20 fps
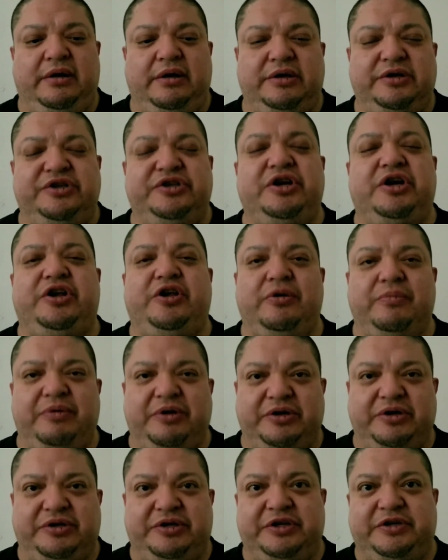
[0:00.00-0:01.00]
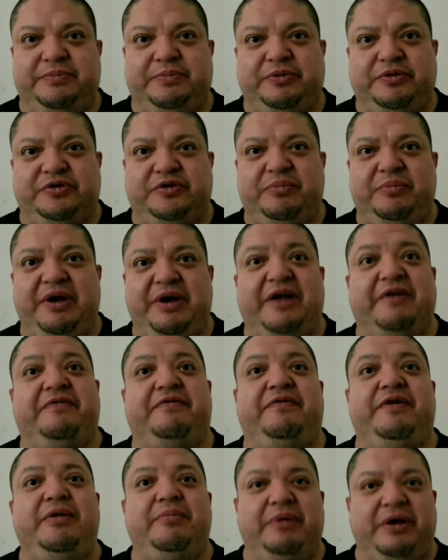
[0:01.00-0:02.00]
succubus is supposed to be a
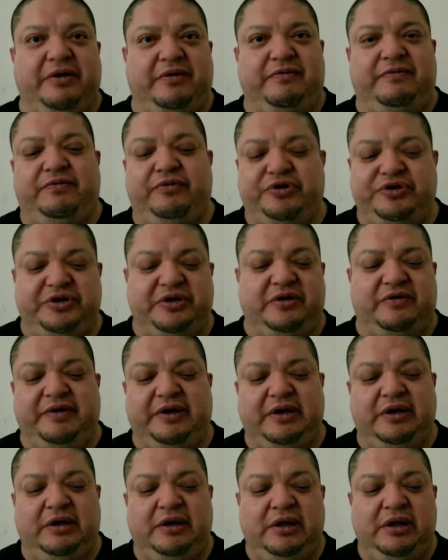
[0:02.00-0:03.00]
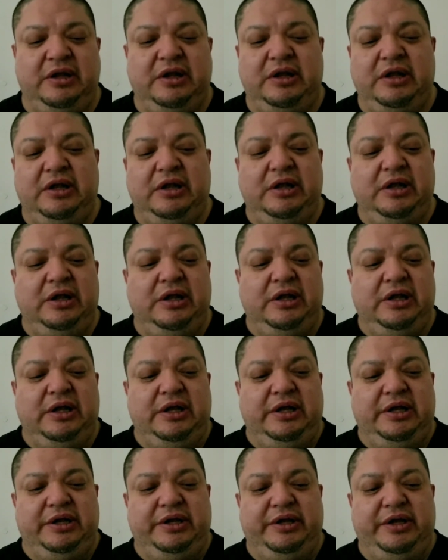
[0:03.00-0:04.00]
female version of it.
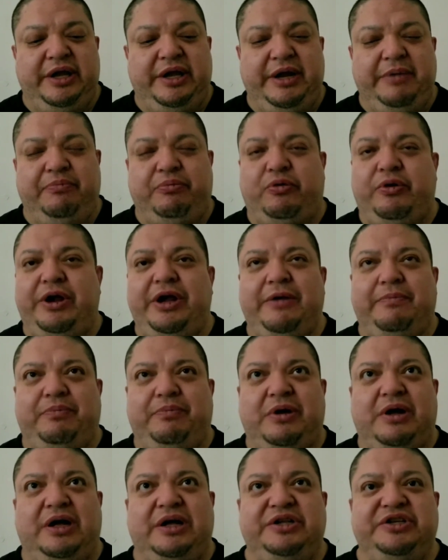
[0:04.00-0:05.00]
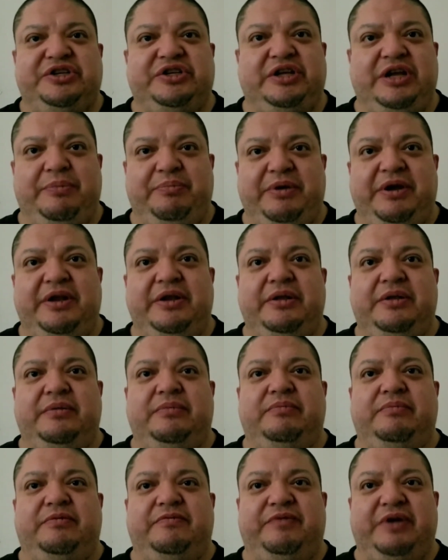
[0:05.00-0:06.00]
They prey upon
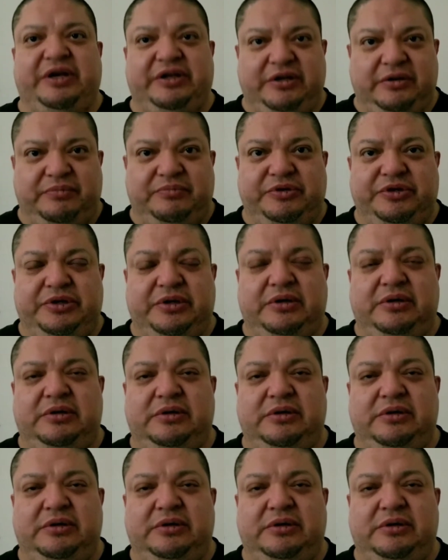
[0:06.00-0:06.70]
sleeping victims